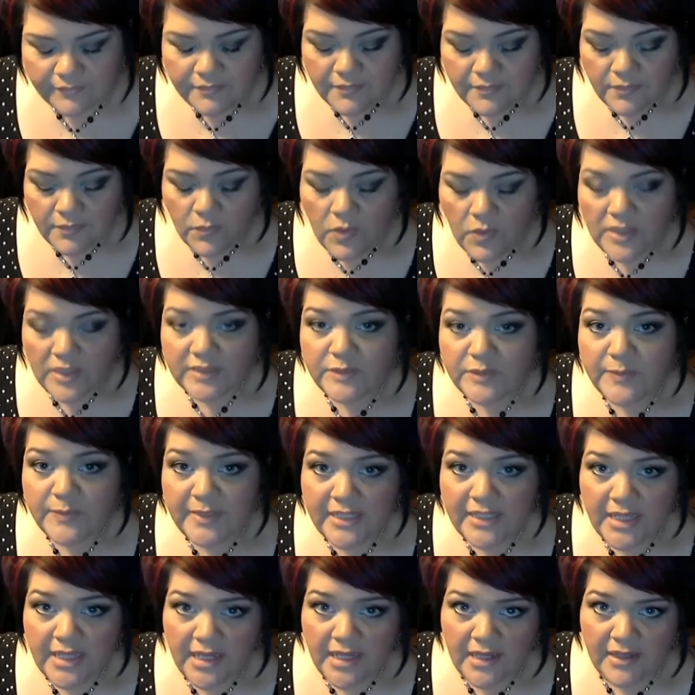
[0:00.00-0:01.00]
was
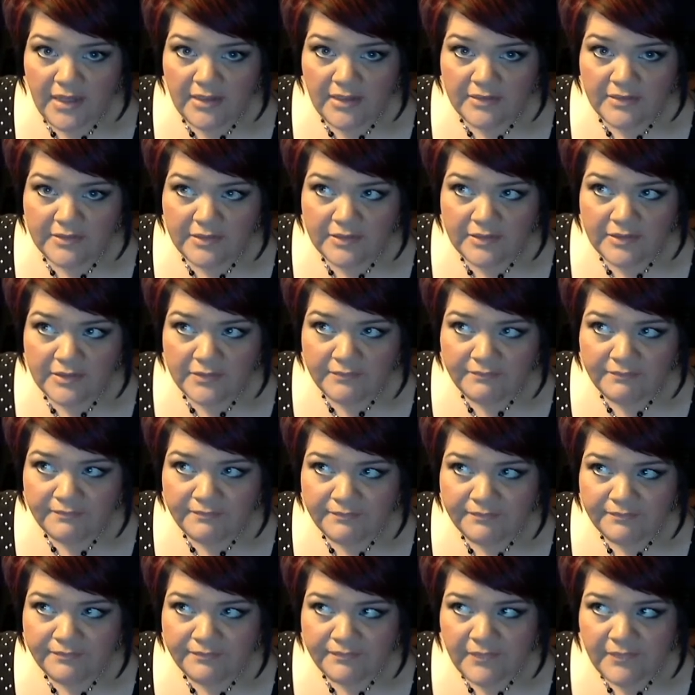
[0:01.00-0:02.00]
because
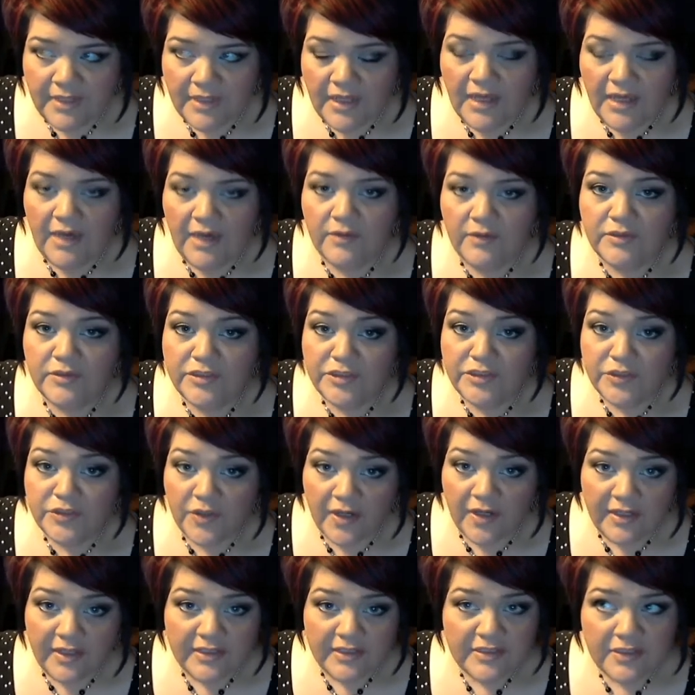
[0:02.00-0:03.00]
I was
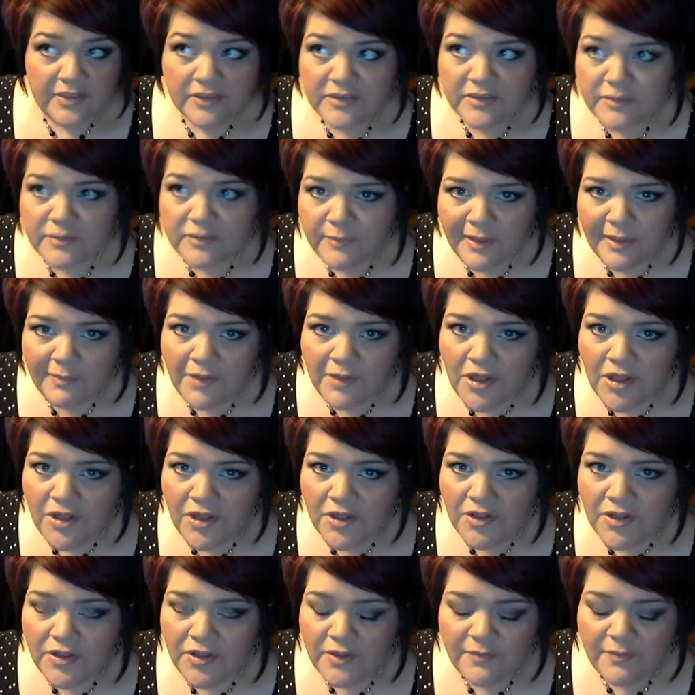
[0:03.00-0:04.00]
trying to talk to my
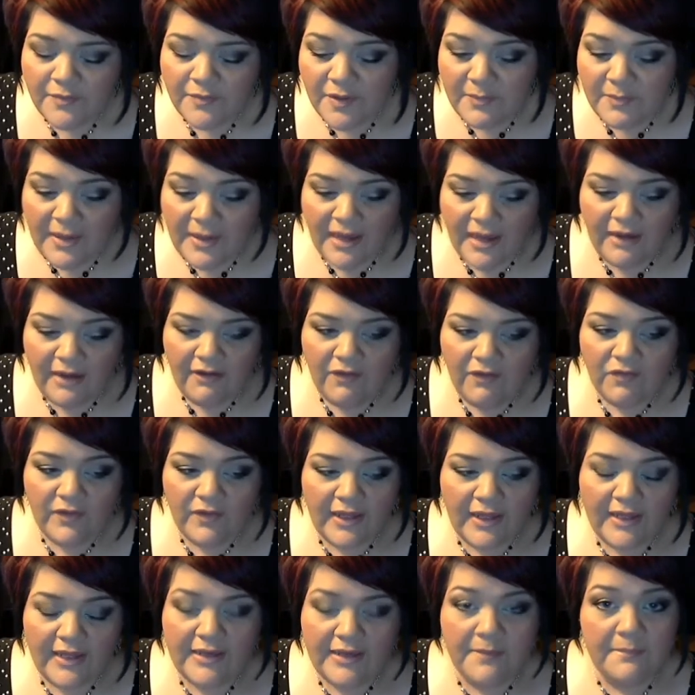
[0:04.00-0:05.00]
mom about
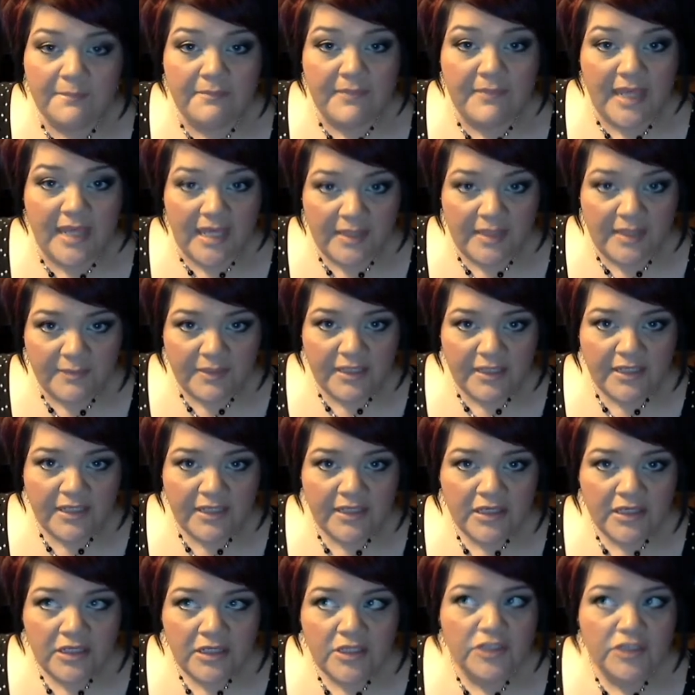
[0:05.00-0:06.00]
like
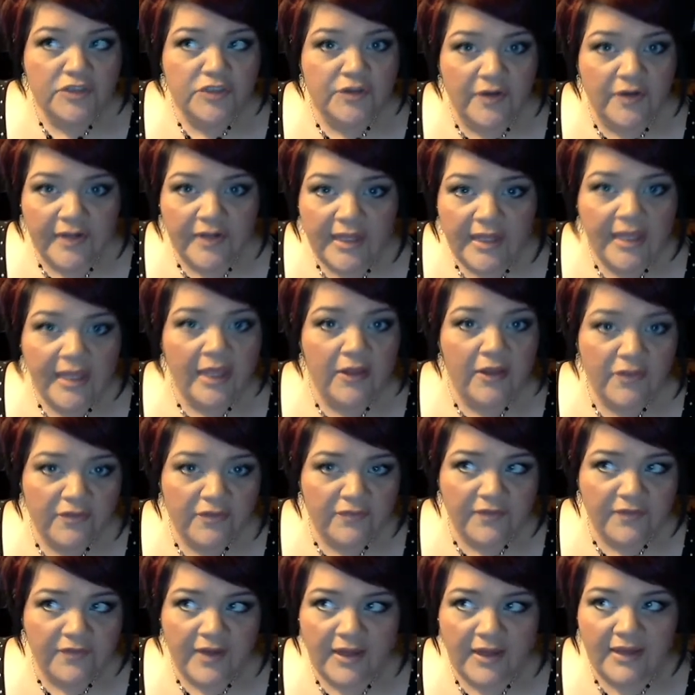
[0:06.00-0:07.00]
maybe trying to
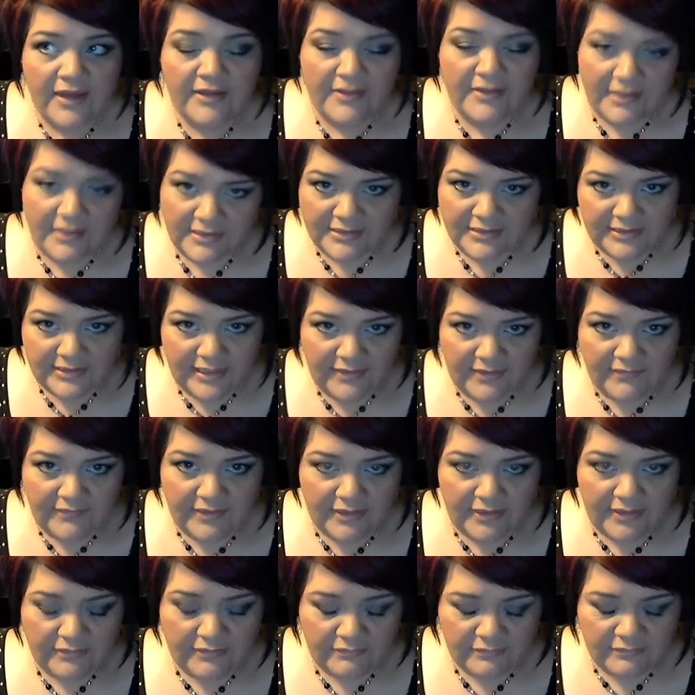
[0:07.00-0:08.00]
healthify
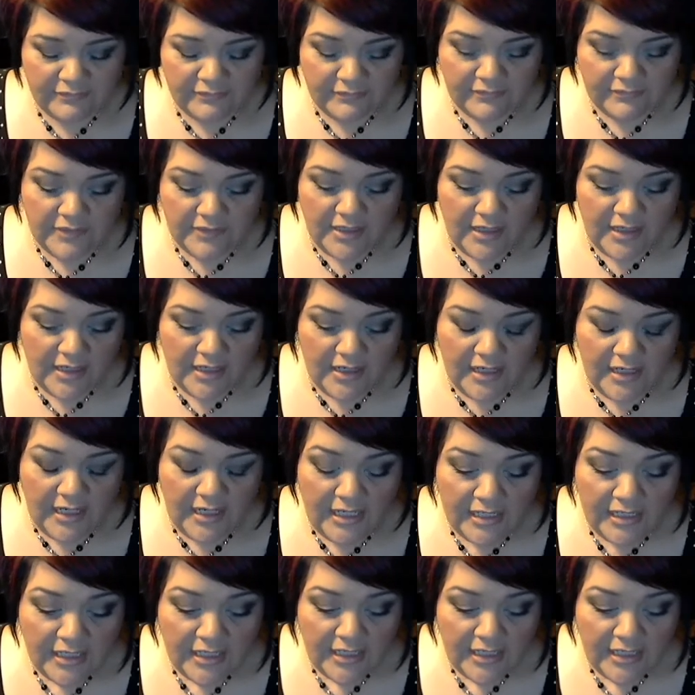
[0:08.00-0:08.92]
Thanksgiving. All right.